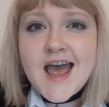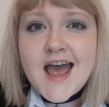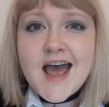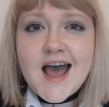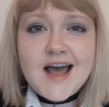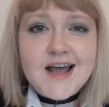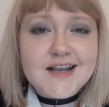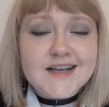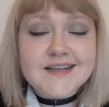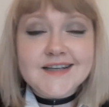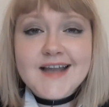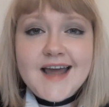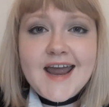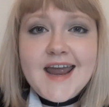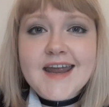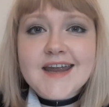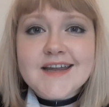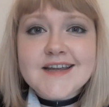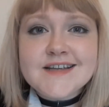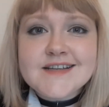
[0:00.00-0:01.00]

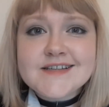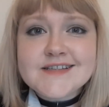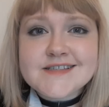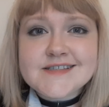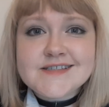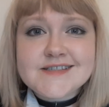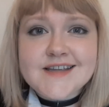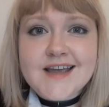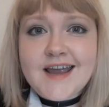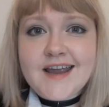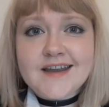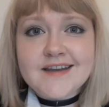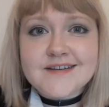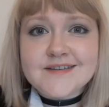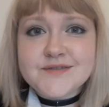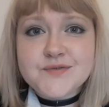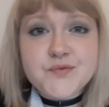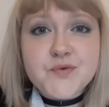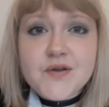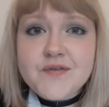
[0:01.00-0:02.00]
lakes,
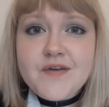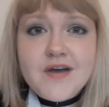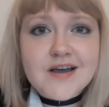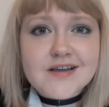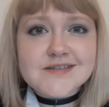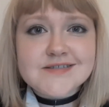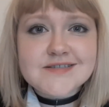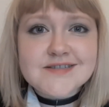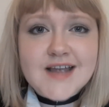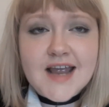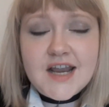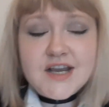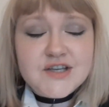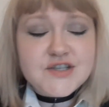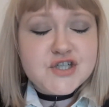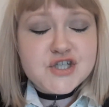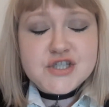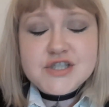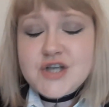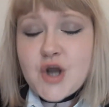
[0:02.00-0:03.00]
and rivers, and
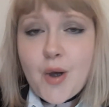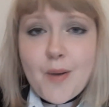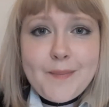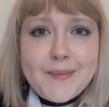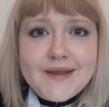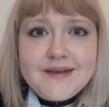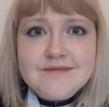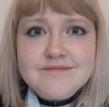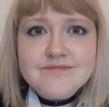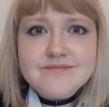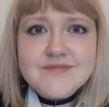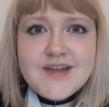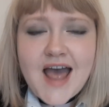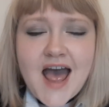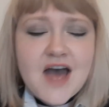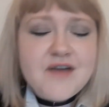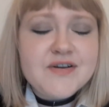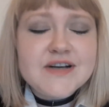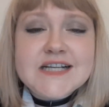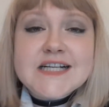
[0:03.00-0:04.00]
just hop in,
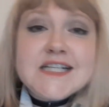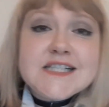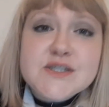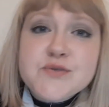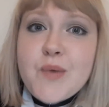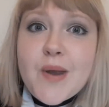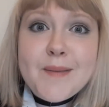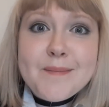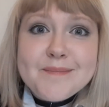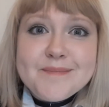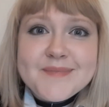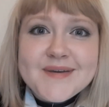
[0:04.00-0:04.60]
have a little swim.